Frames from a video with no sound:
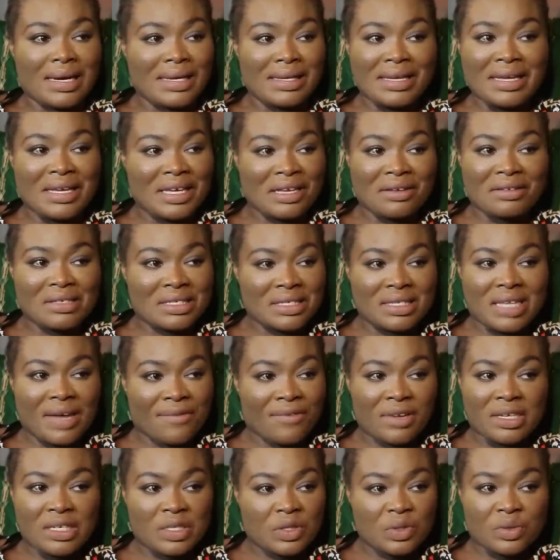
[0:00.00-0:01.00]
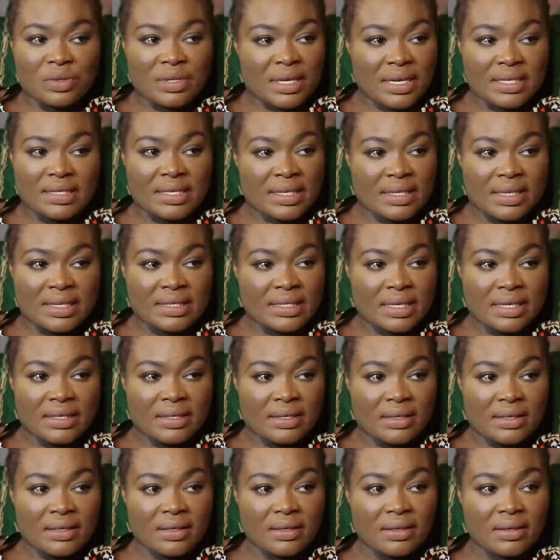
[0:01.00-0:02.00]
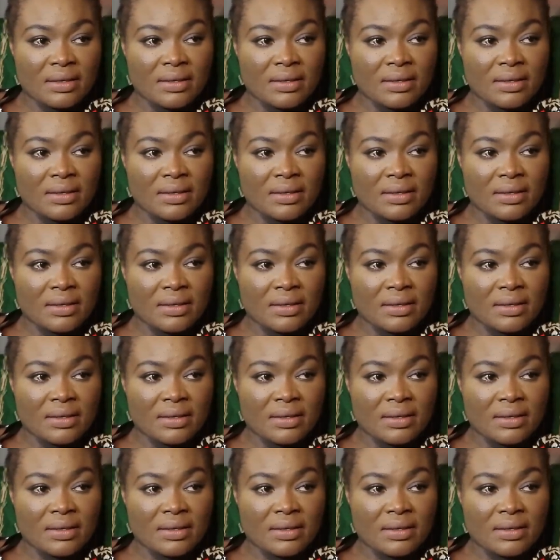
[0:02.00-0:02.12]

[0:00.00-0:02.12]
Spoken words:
And he didn't kill sister for the 2 years they dated.